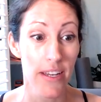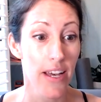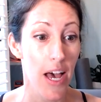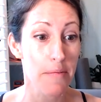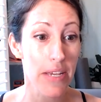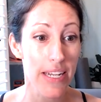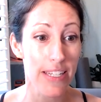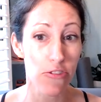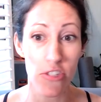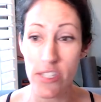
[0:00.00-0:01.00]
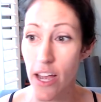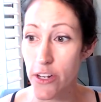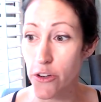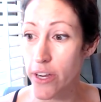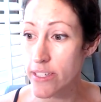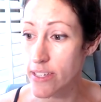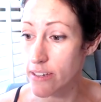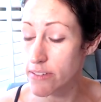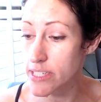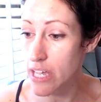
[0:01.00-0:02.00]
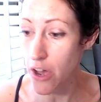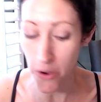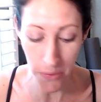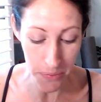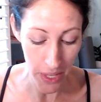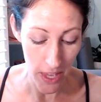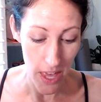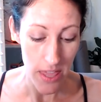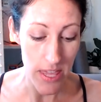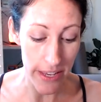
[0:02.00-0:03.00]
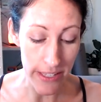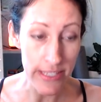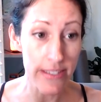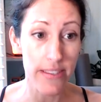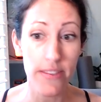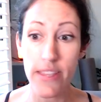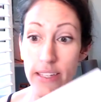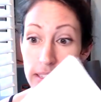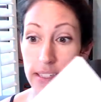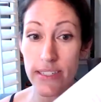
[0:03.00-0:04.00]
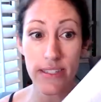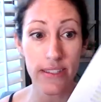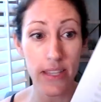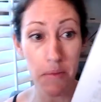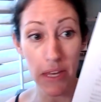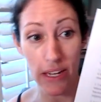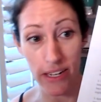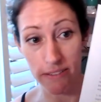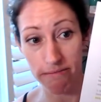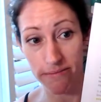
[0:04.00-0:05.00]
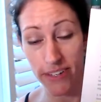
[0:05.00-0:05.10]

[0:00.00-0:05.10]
I mean, it's just kind of crazy. So this this is the beginning.